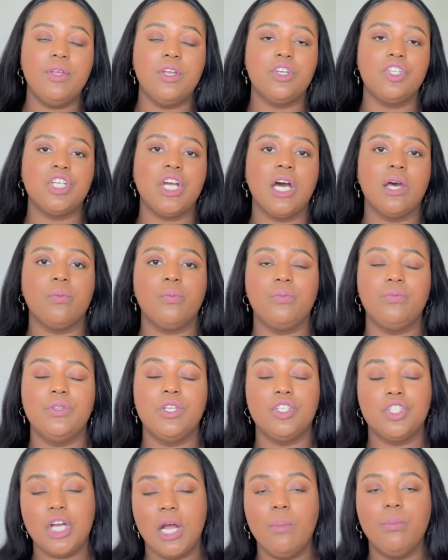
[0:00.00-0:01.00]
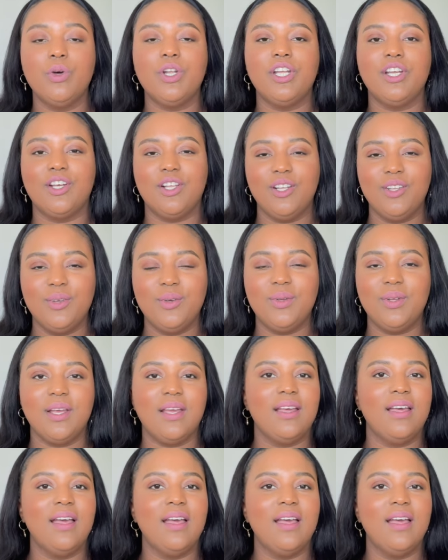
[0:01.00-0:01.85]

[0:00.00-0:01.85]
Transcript: their job would include